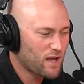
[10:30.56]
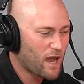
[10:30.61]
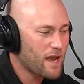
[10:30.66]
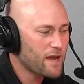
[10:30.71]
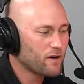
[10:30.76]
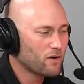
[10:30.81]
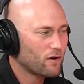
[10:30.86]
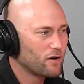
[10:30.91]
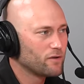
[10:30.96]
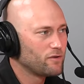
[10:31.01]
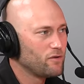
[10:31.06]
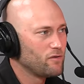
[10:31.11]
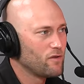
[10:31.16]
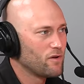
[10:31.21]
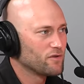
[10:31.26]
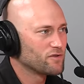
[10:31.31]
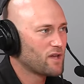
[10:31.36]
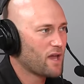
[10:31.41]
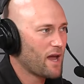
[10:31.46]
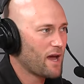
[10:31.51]
catering to
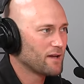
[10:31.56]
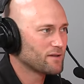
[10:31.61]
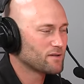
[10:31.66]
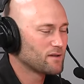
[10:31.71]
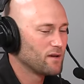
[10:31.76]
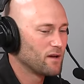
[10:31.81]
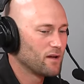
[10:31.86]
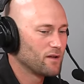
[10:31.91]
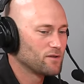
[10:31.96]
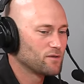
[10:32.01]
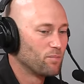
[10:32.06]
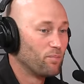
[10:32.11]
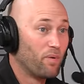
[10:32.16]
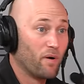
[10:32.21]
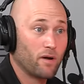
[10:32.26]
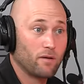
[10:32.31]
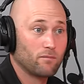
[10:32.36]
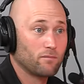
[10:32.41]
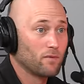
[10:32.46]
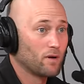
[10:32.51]
those gas guns,
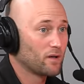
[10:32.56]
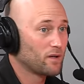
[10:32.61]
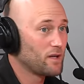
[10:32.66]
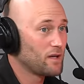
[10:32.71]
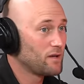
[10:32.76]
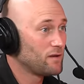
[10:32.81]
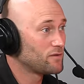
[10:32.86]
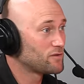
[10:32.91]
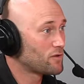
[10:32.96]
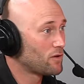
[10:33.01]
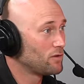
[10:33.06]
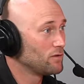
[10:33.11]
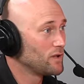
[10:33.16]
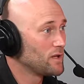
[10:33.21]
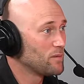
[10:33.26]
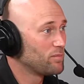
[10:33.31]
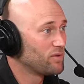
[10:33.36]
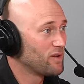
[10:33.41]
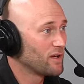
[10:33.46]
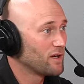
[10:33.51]
but again,
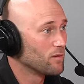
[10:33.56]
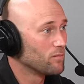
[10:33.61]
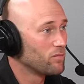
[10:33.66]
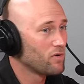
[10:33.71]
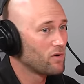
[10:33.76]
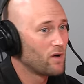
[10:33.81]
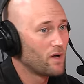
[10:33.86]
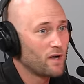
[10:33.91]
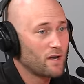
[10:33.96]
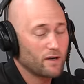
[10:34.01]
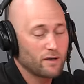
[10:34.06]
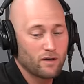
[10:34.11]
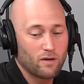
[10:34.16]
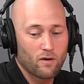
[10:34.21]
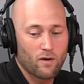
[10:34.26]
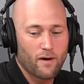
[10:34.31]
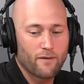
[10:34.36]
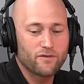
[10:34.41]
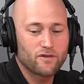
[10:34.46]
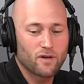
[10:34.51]
certainly applicable. You
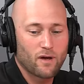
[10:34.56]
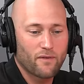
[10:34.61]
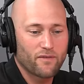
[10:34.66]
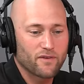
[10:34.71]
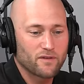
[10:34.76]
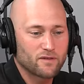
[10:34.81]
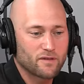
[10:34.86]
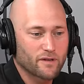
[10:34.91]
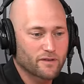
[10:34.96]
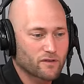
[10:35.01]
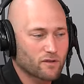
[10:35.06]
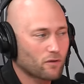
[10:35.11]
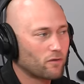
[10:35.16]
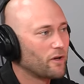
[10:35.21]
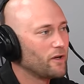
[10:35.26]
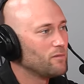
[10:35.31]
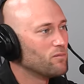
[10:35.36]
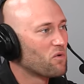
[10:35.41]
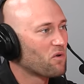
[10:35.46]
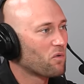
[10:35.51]
know, I've shot the six
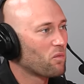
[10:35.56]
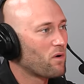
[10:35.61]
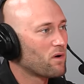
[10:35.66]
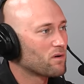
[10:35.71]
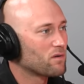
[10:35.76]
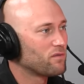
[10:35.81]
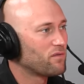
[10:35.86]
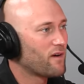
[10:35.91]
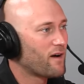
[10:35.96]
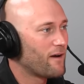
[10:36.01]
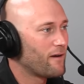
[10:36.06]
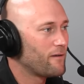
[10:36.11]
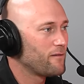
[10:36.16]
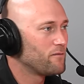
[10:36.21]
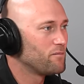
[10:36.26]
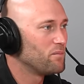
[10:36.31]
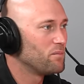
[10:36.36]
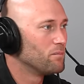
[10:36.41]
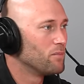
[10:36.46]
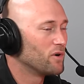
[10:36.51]
Creedmoor one oh
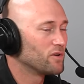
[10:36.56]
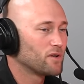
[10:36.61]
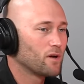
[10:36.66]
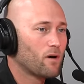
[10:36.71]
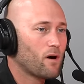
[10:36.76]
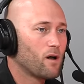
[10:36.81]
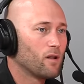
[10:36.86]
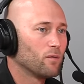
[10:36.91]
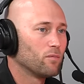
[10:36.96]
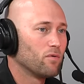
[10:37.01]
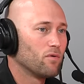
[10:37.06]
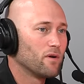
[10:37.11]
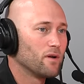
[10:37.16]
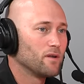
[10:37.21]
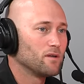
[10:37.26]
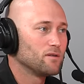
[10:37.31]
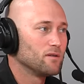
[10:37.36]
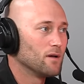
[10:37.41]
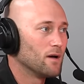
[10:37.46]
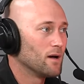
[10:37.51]
five Bowtail Hollow
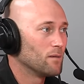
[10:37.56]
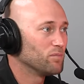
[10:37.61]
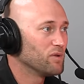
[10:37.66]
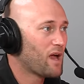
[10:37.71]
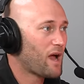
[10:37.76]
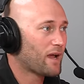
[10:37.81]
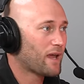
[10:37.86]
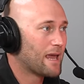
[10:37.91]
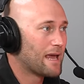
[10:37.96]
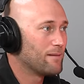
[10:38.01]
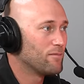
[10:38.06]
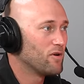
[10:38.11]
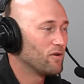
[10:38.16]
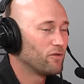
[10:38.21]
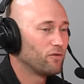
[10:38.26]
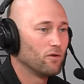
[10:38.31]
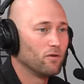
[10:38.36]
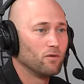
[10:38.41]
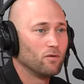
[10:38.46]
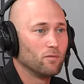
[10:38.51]
Point uh, black ammo
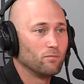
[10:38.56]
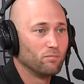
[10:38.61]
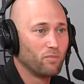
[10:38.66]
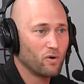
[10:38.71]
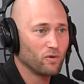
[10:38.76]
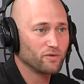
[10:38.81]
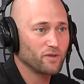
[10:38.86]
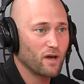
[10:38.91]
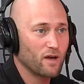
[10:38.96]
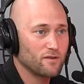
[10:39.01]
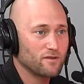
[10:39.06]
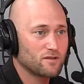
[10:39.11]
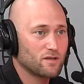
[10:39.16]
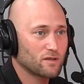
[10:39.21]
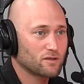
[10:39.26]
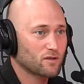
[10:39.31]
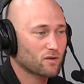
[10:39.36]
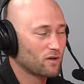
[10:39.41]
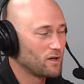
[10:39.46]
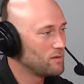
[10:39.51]
through bolt gun,
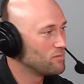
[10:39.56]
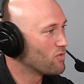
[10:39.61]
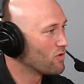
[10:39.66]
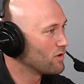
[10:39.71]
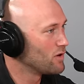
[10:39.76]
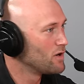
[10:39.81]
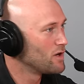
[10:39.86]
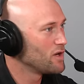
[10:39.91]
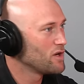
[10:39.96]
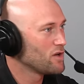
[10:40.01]
six Creedmoor.